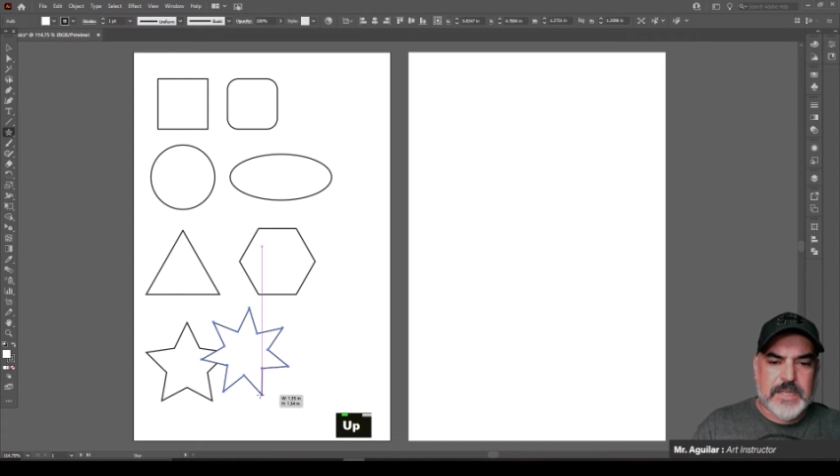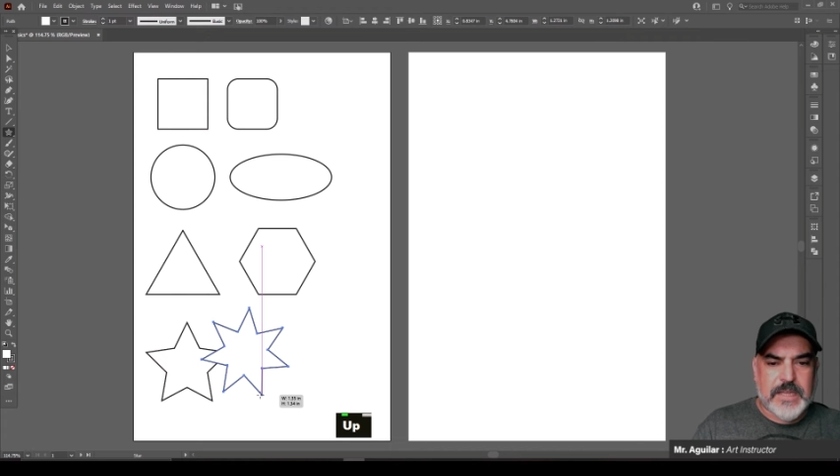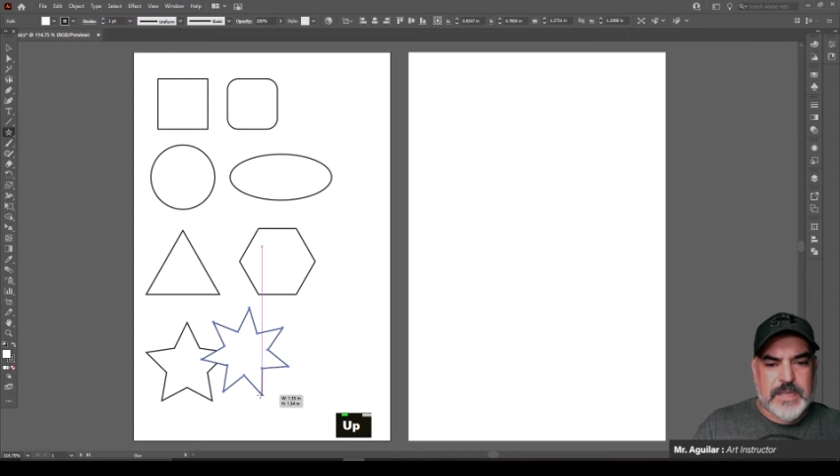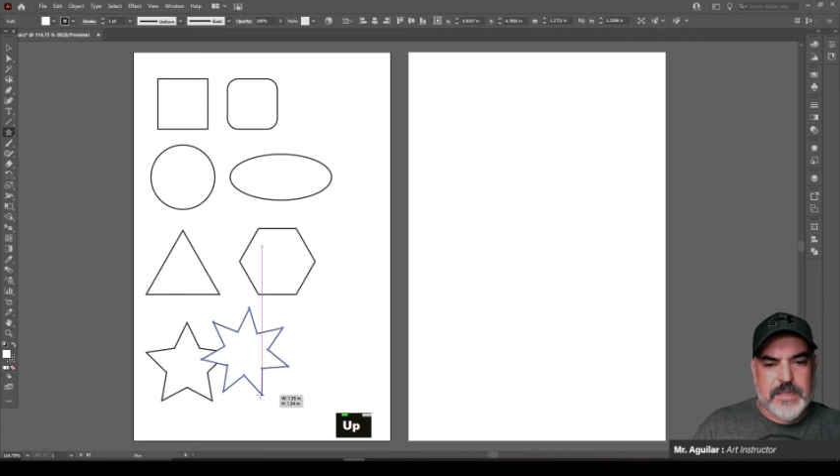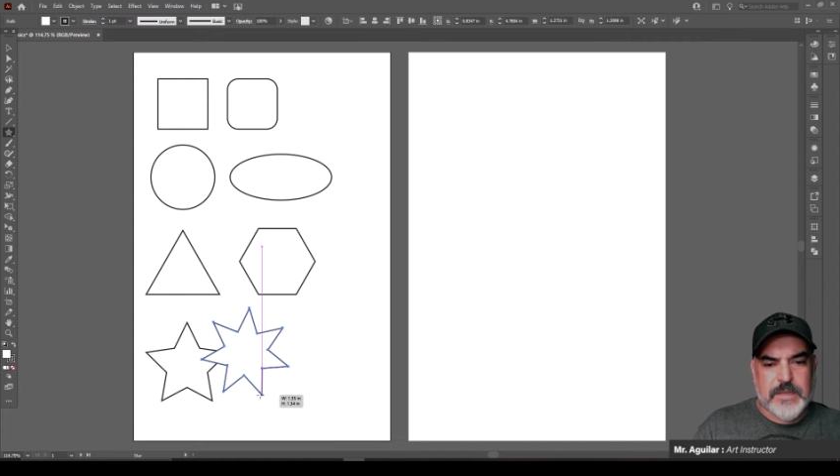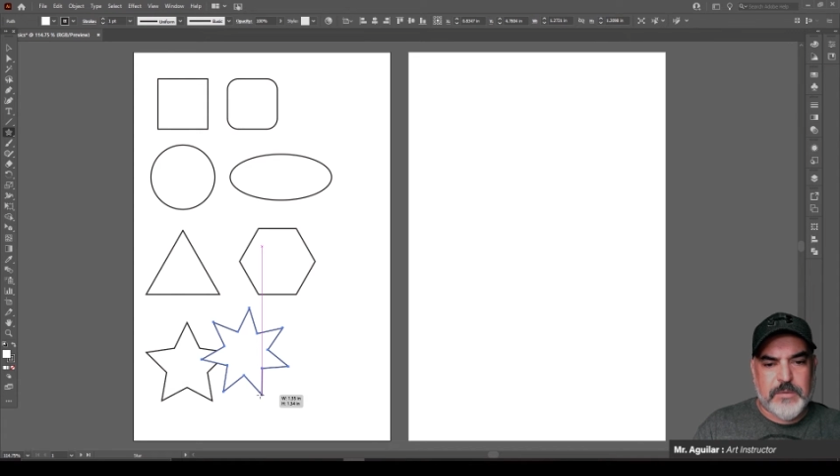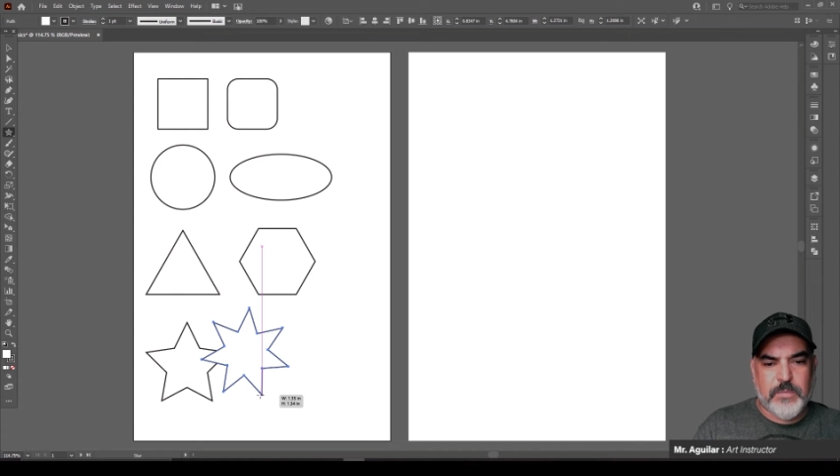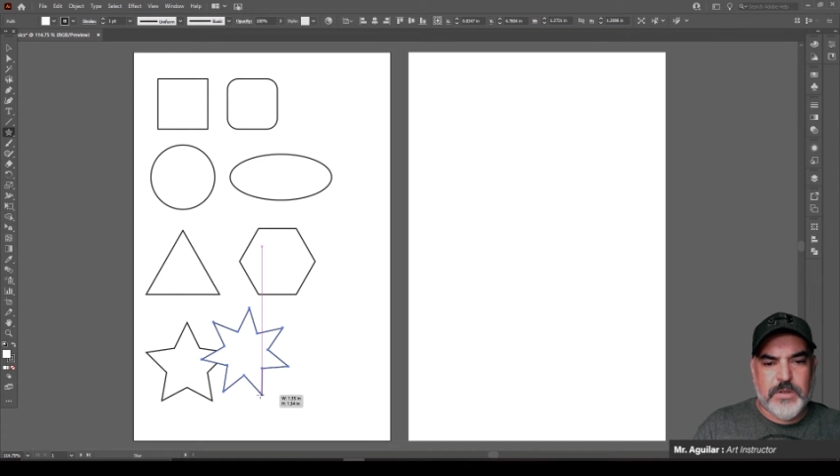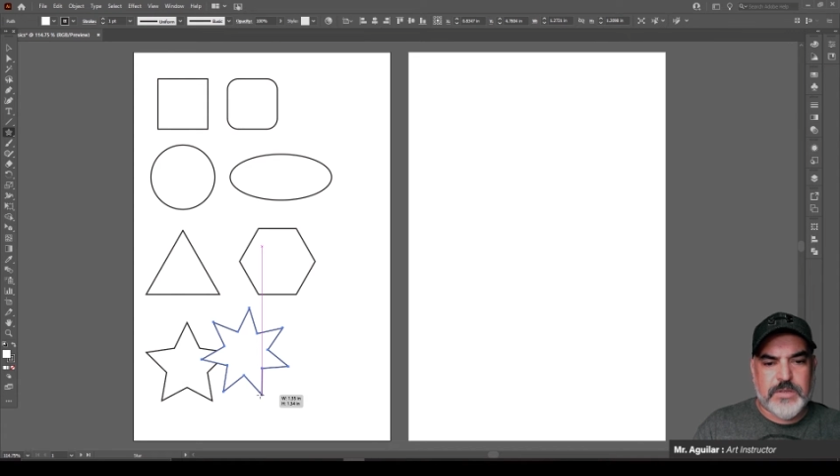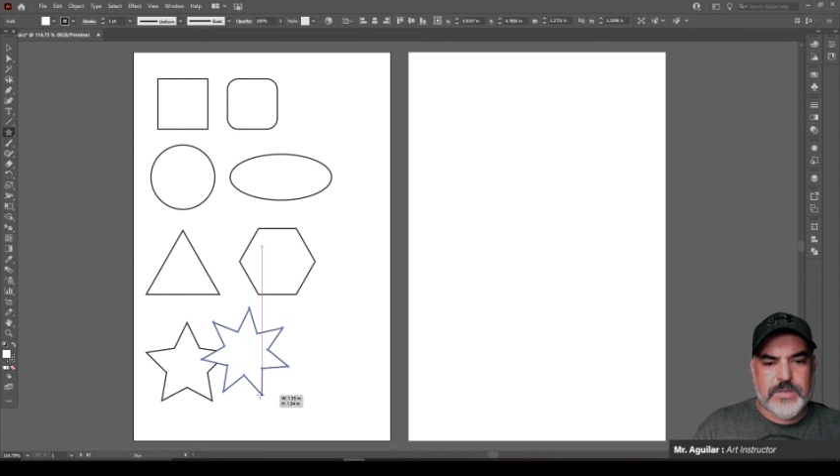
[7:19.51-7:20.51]
a
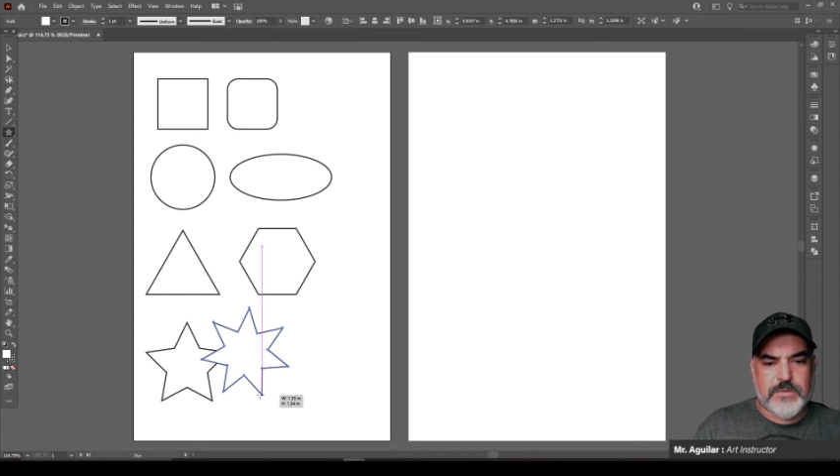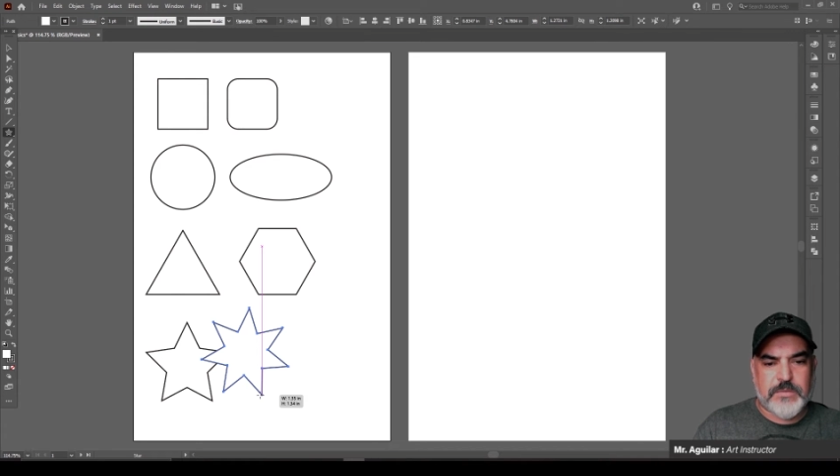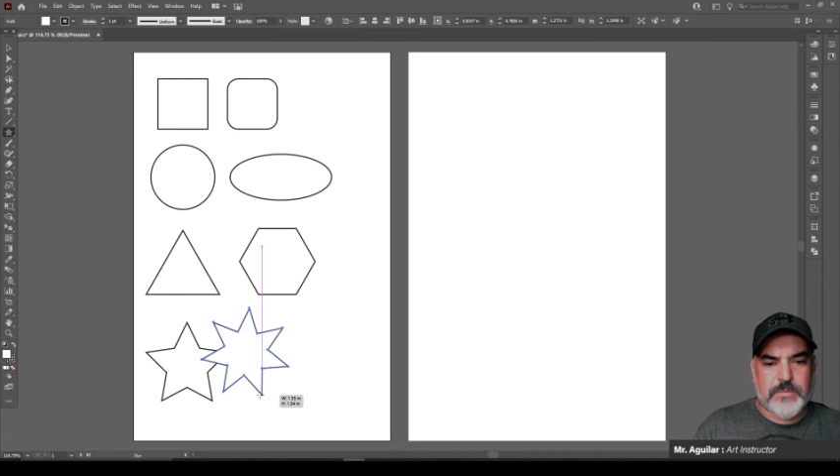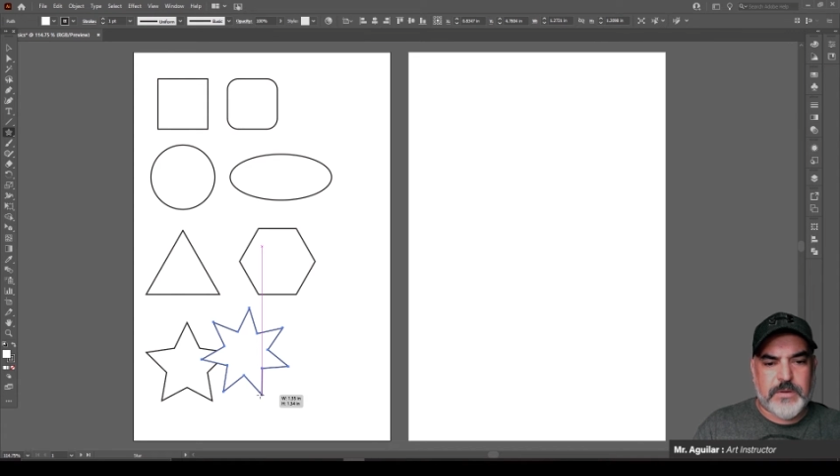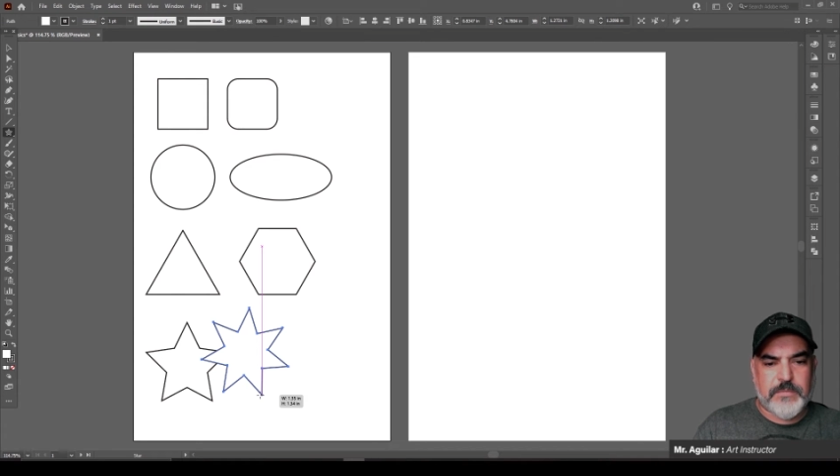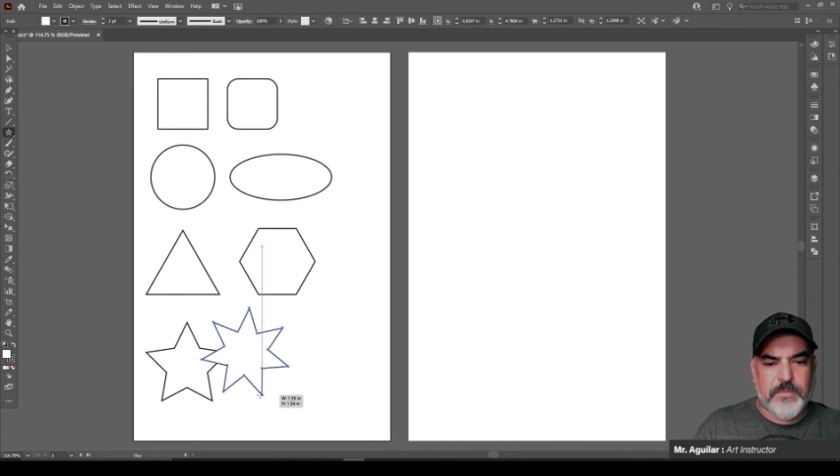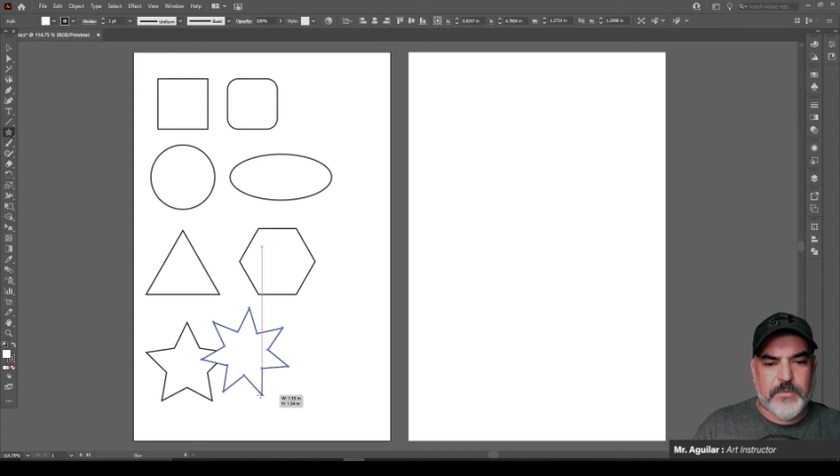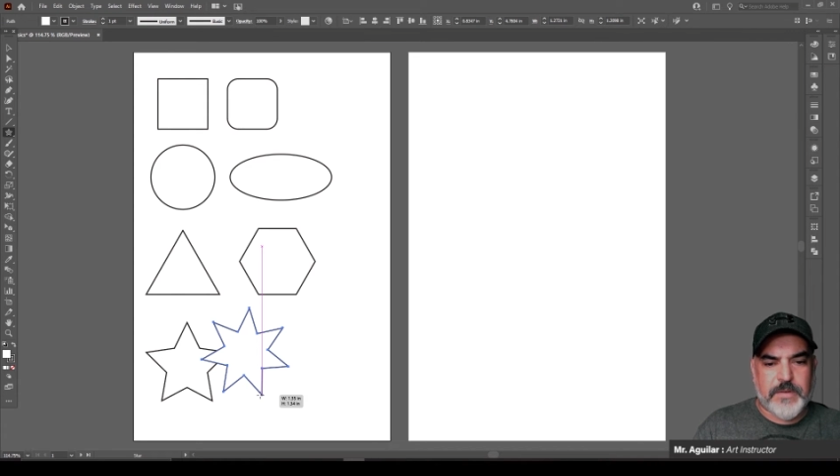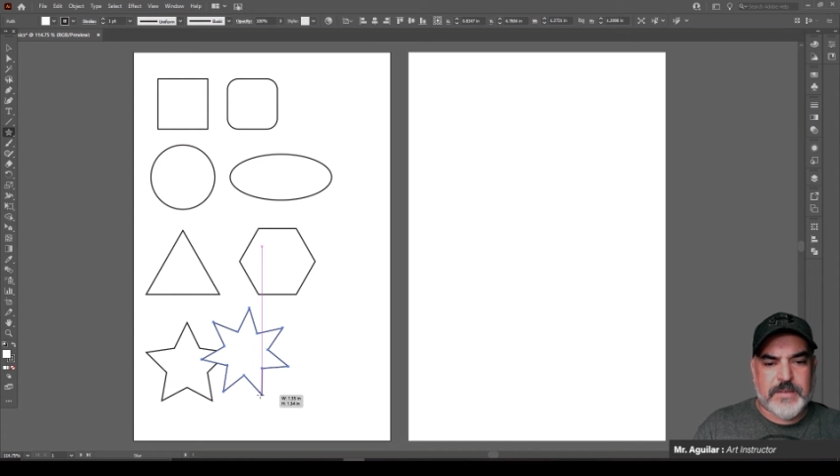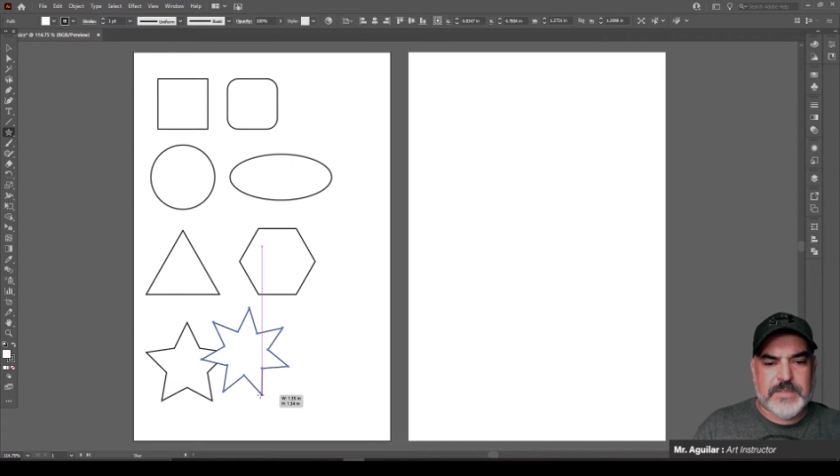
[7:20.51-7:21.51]
1, 2, 3, 4,
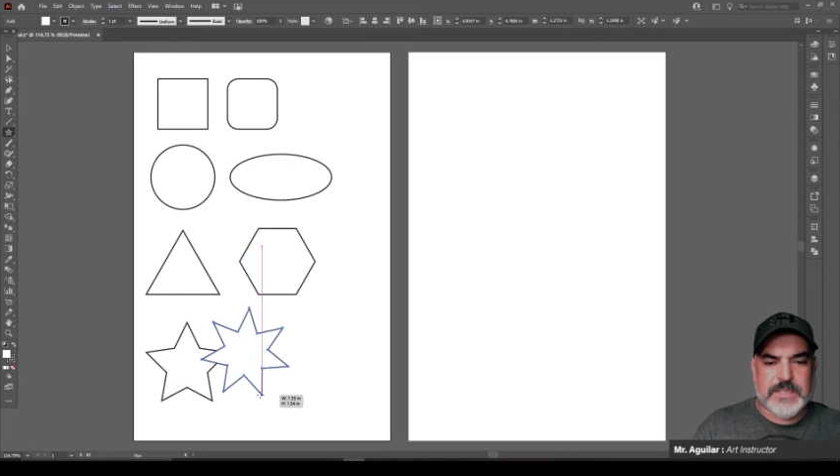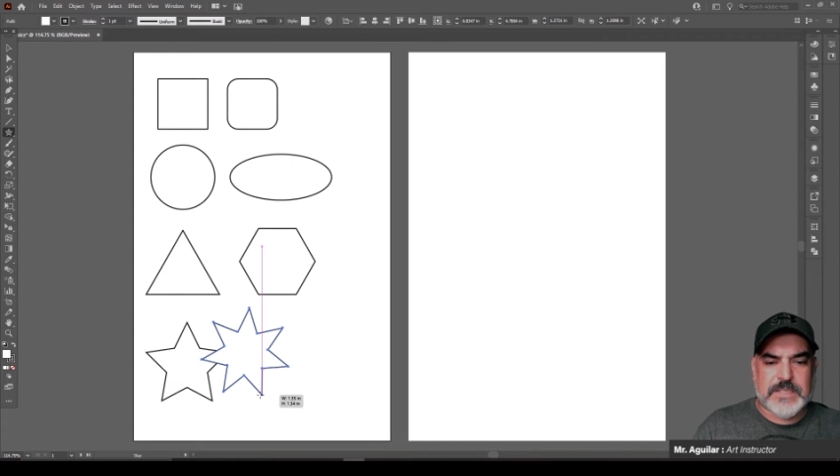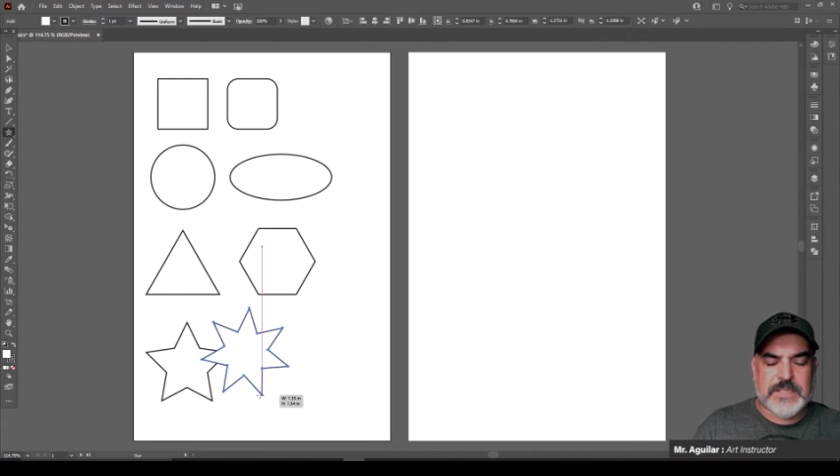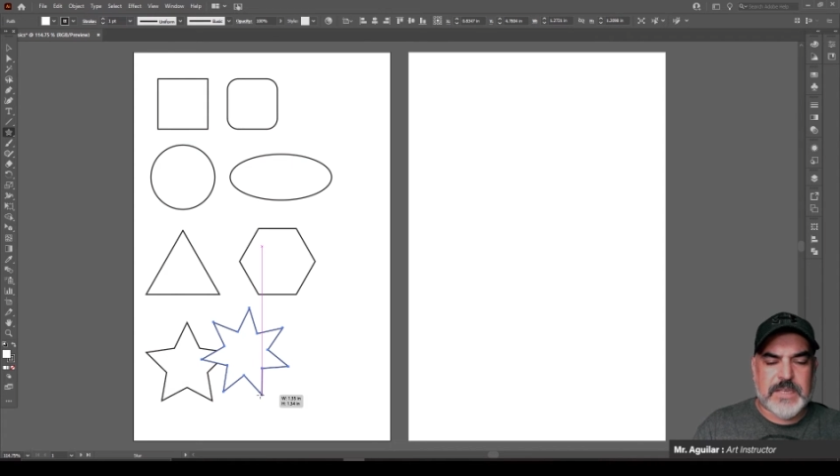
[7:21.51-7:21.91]
5, 6,